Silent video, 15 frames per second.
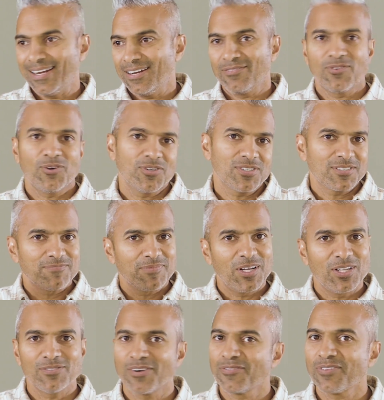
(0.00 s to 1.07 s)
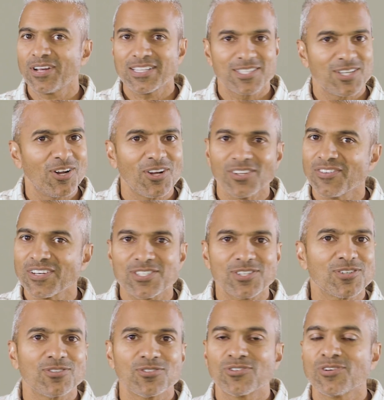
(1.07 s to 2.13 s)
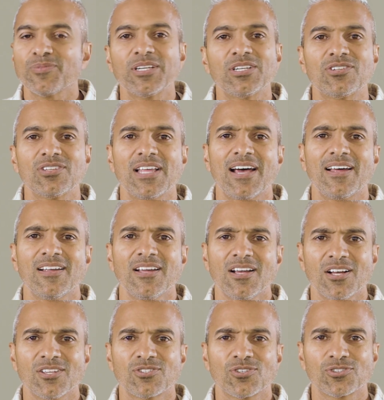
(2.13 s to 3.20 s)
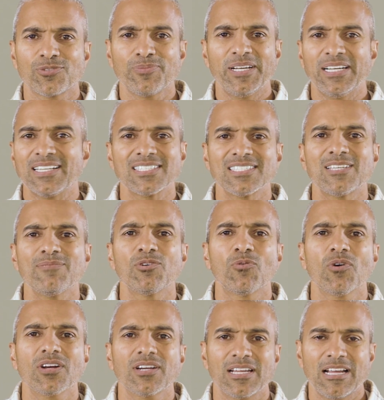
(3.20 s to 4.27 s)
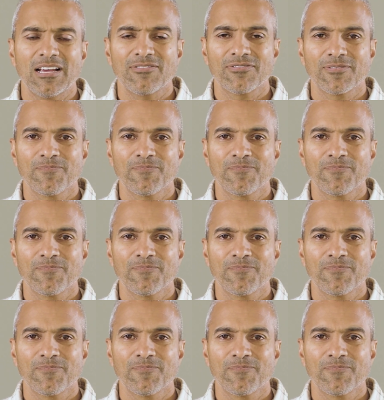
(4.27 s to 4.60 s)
And of course, all of our friends and all of us are contributing to that on social media. It doesn't seem to work enough.